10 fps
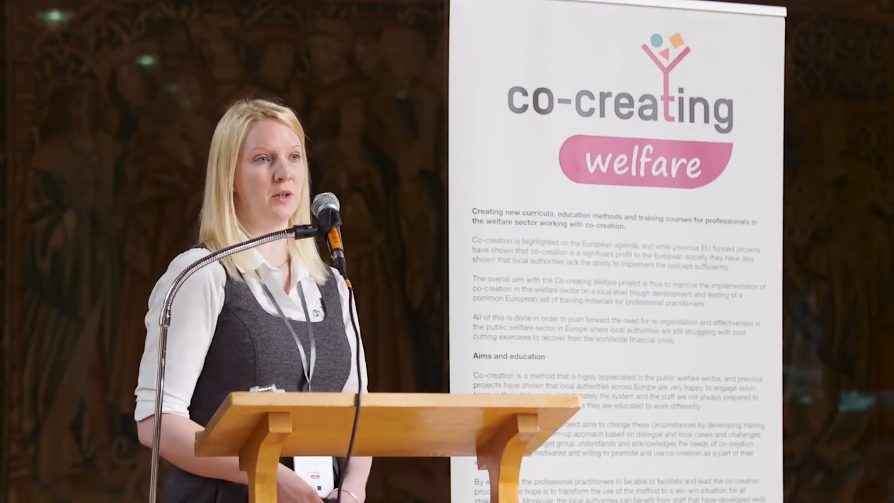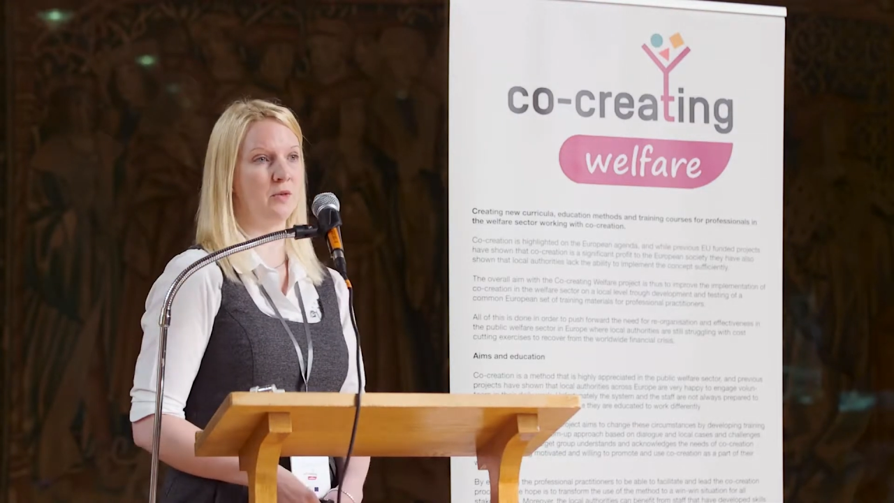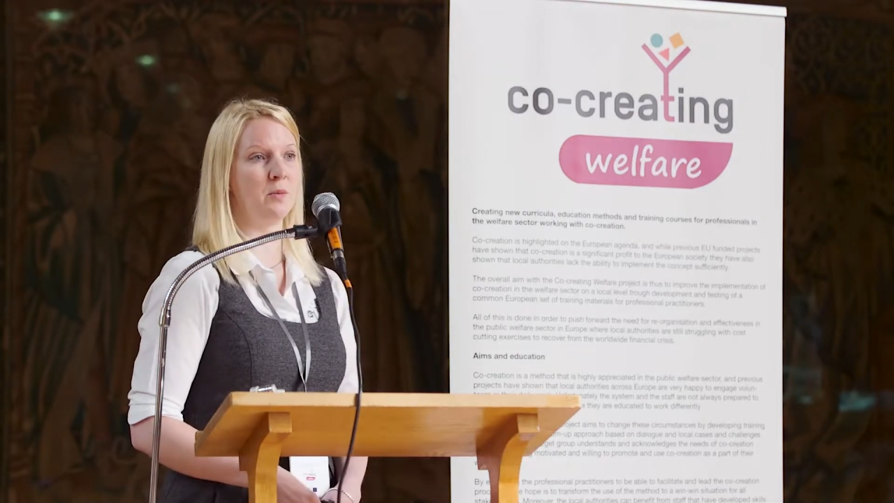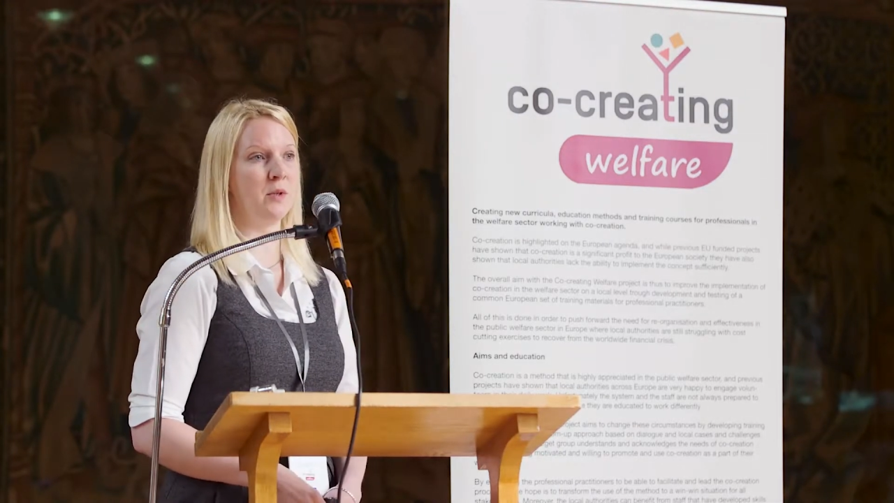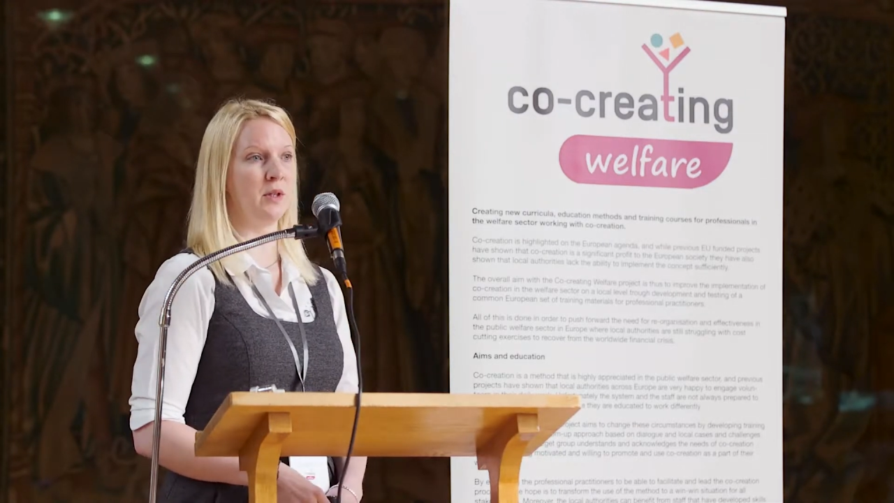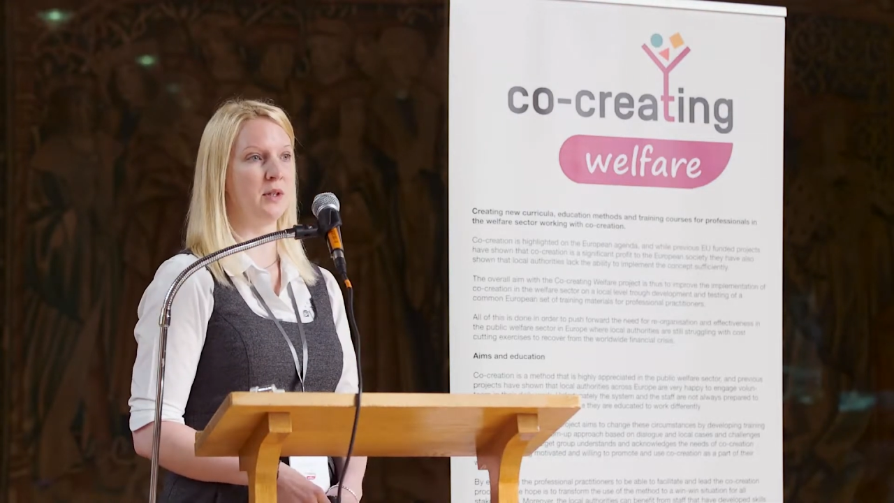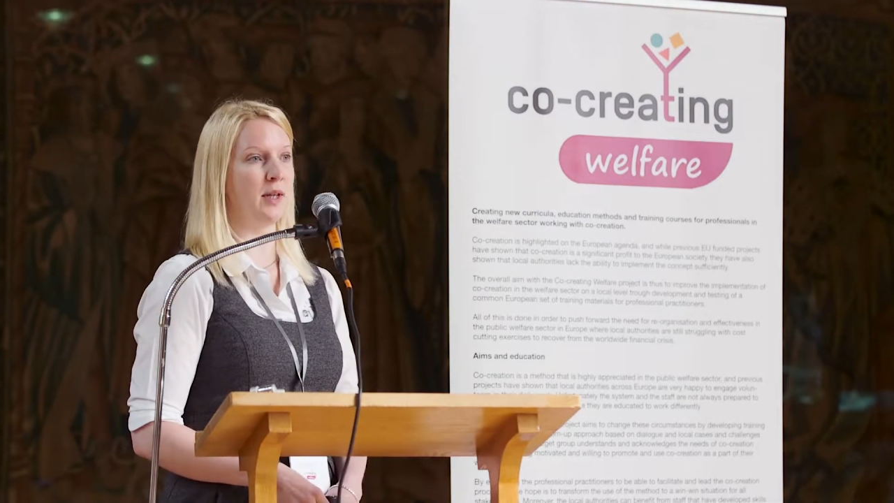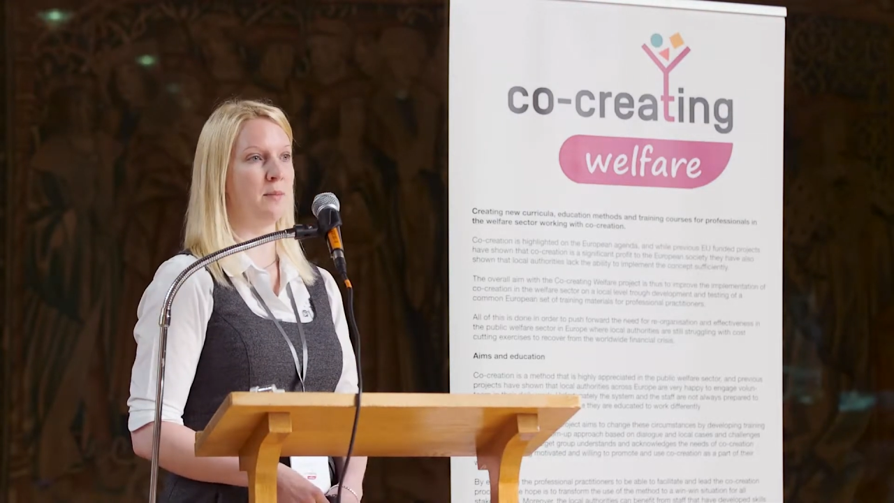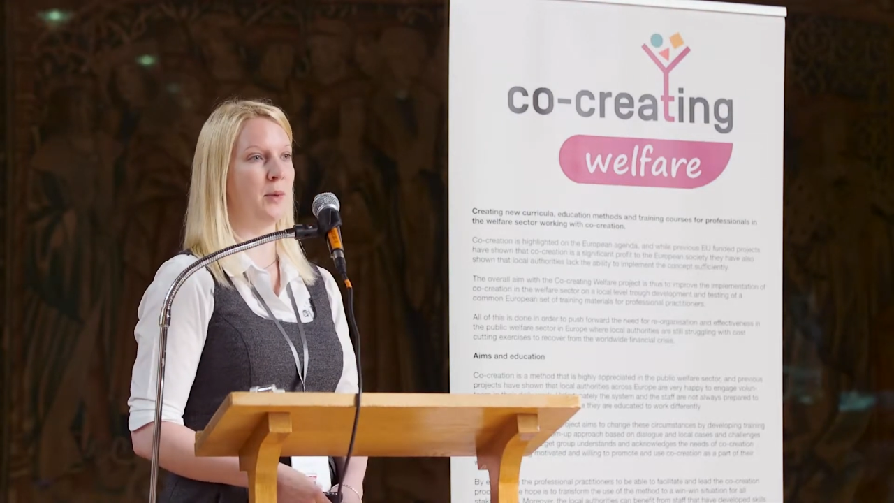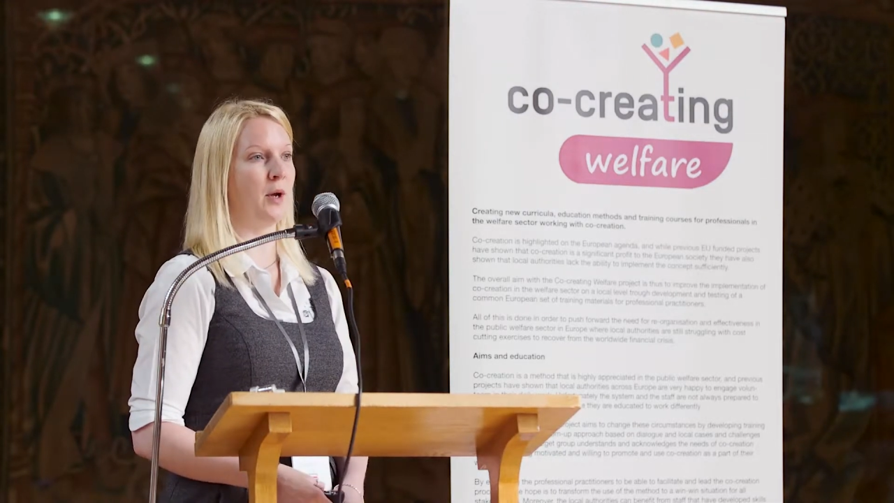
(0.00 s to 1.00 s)
this room is in the
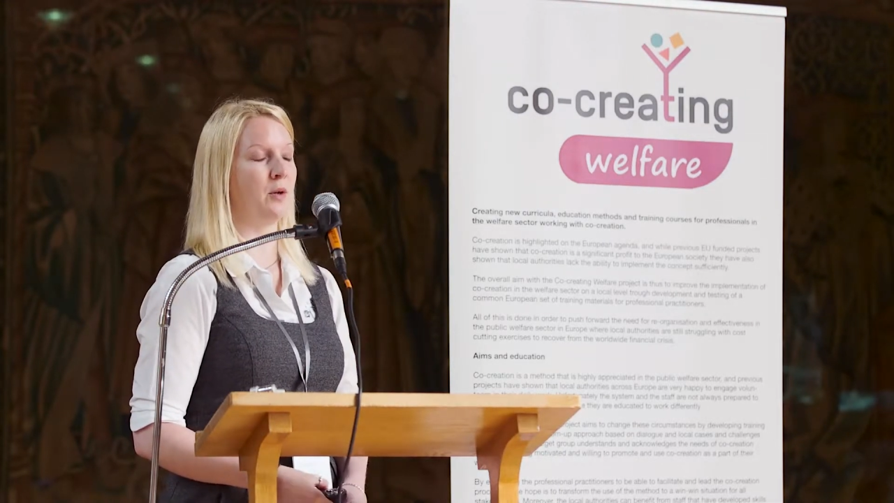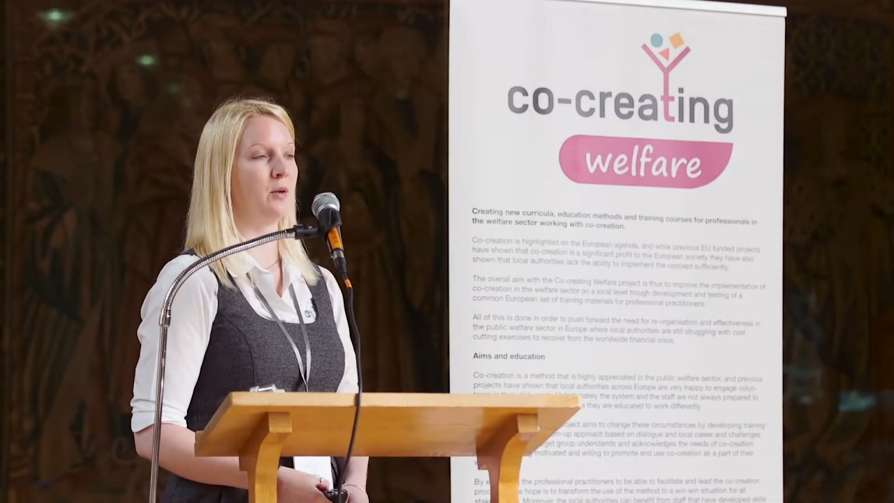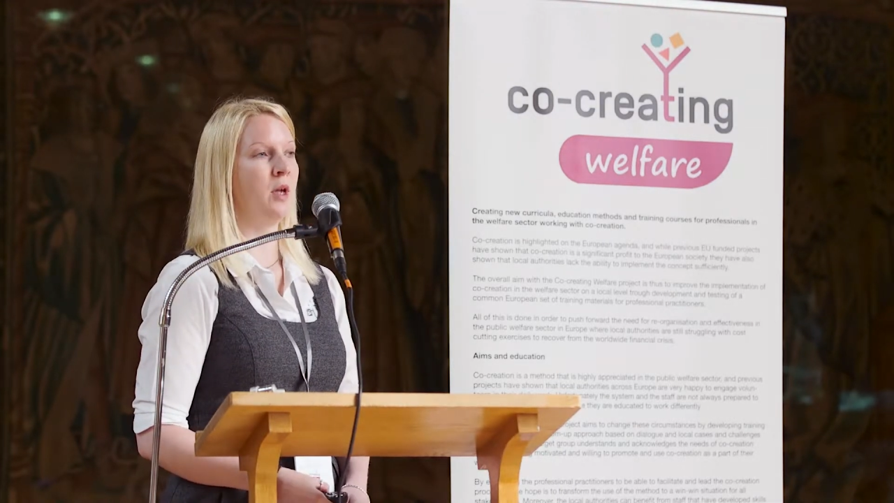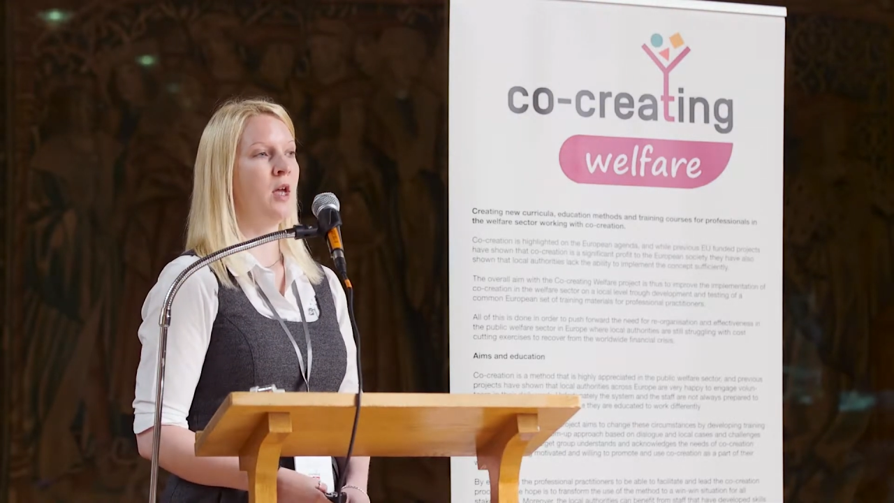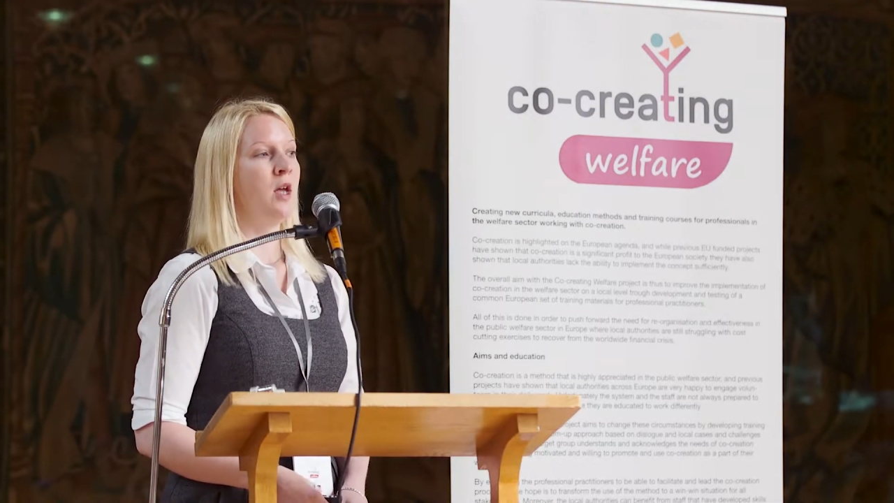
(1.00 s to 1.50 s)
same boat.